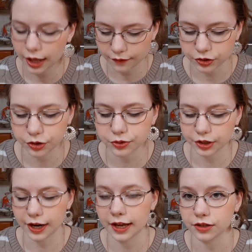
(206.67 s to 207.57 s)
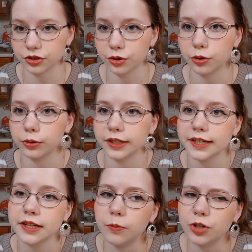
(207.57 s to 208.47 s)
have to use your hands to hold it,
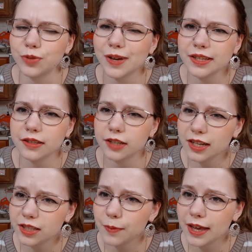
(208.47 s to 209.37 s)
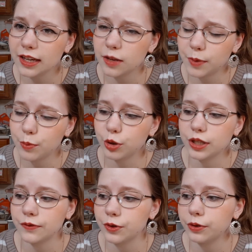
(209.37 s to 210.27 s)
which does make it a bit more
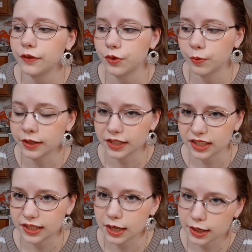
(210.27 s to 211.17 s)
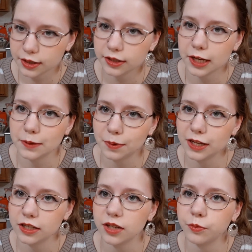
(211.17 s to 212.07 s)
difficult if you want to stand and
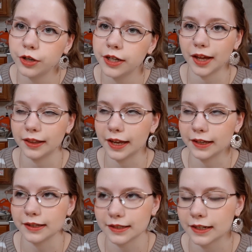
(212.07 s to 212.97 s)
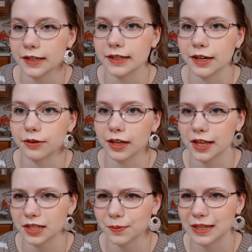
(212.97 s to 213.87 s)
paint somewhere. I like it sitting down. I
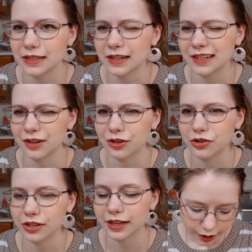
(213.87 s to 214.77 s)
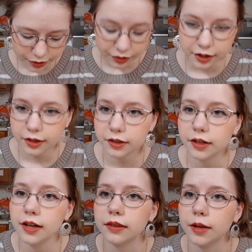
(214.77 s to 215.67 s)
like to paint sitting down usually. And then
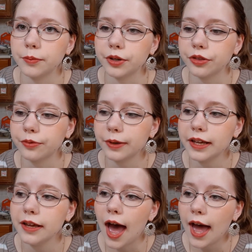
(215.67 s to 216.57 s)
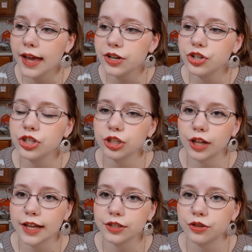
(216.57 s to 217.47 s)
number 3, I just
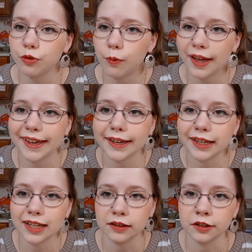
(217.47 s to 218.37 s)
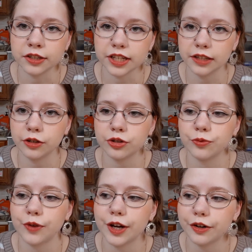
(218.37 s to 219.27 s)
liked the way it looked. It looked
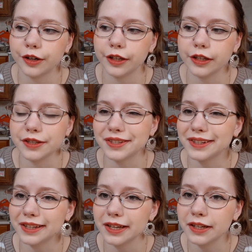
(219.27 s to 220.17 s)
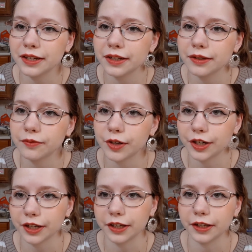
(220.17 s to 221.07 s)
very sleek,
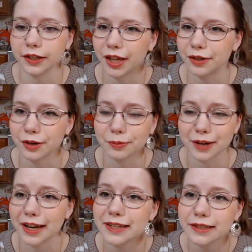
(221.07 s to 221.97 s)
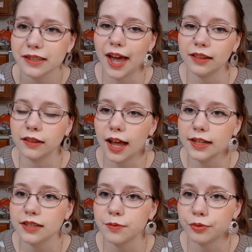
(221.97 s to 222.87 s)
very, nice. I
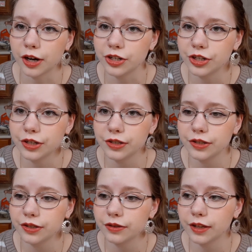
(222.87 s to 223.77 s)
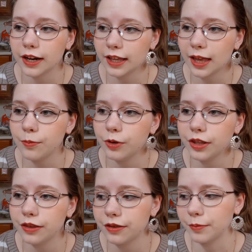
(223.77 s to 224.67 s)
liked the brushes that it came
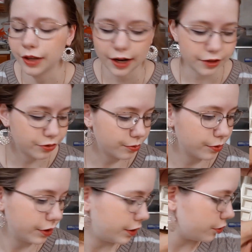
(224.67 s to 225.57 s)
with. It has a really